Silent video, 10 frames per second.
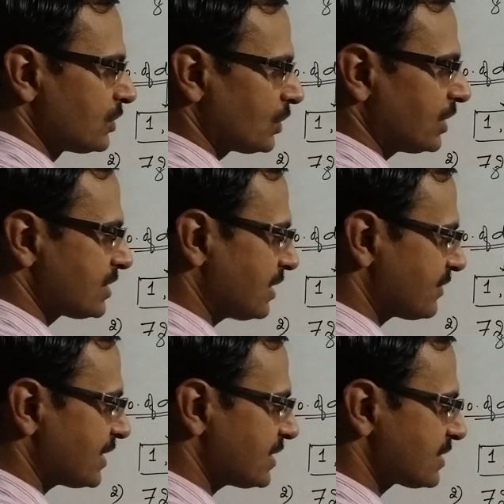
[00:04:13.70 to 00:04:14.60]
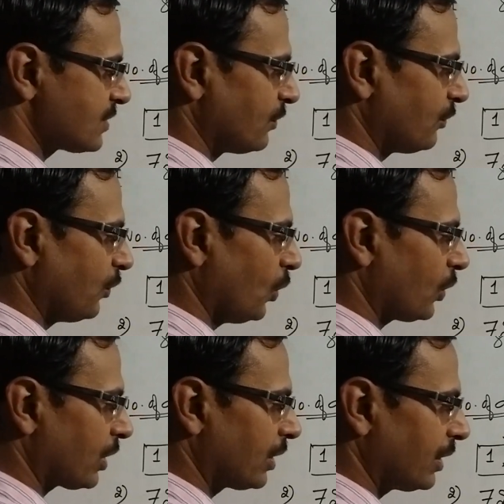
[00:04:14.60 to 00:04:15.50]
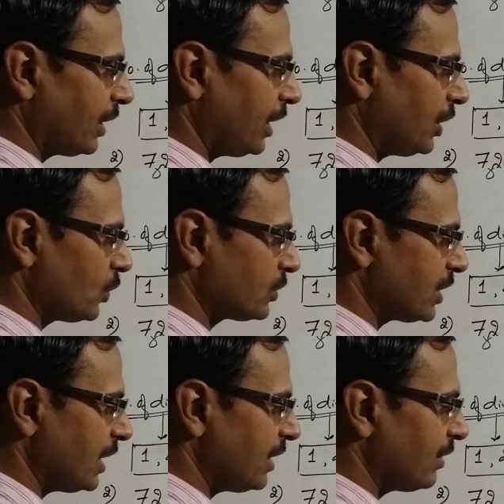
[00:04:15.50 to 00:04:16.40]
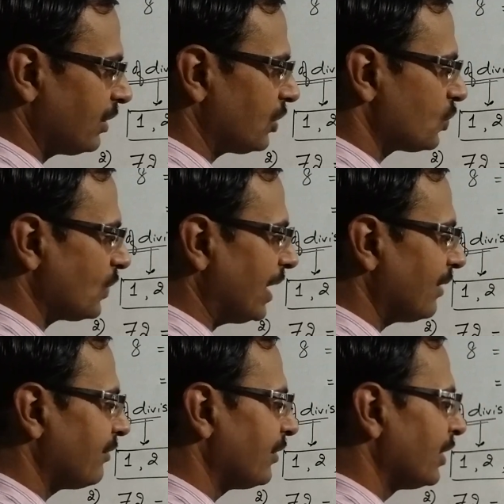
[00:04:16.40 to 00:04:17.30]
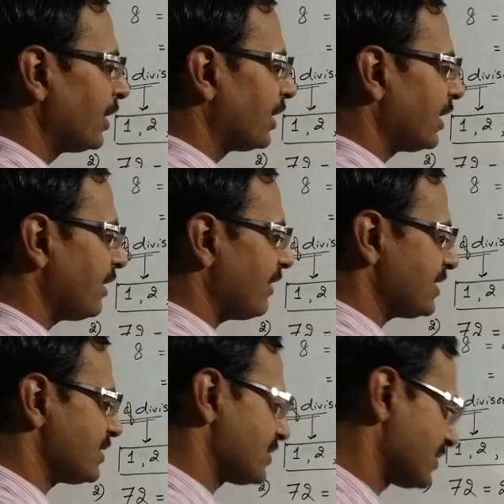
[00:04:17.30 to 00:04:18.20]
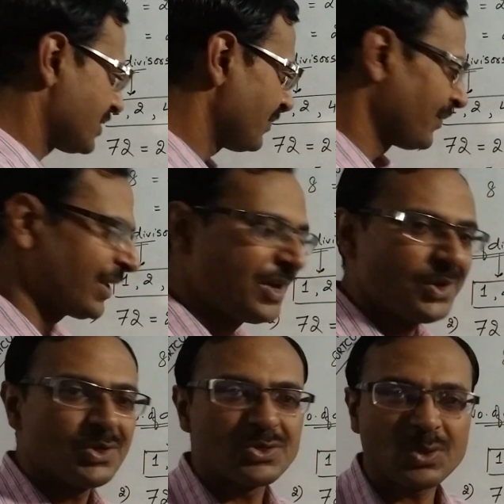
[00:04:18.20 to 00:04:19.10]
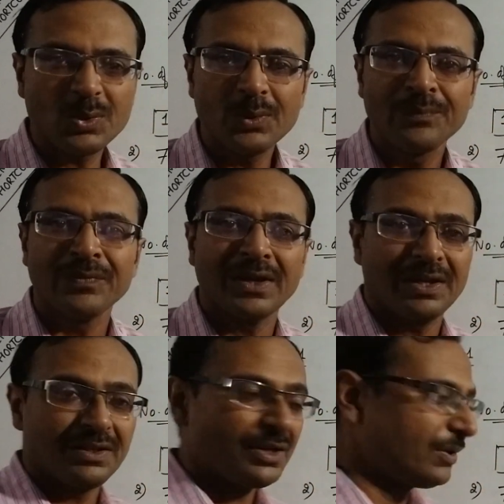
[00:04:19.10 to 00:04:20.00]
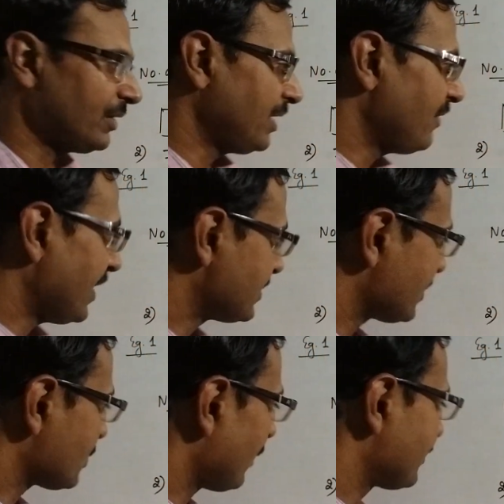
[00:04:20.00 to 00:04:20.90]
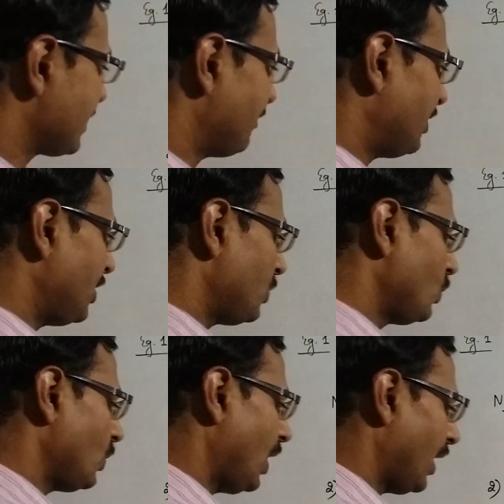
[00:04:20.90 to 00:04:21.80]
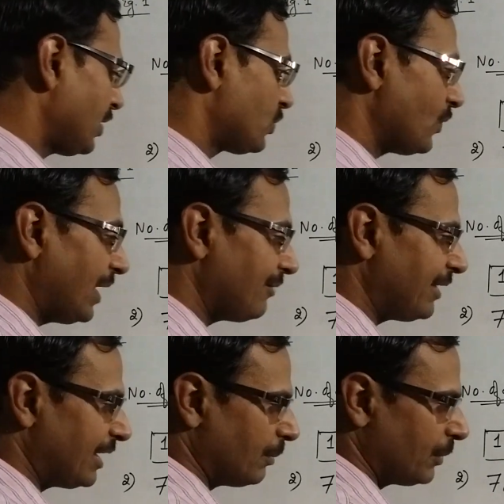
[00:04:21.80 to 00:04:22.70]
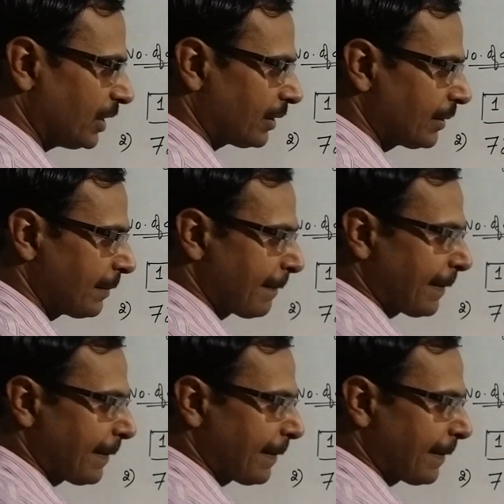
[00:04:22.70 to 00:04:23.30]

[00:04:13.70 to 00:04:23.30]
So this gives us 4 into 3, 12 divisors. So the divisors of 72 are 12 in number,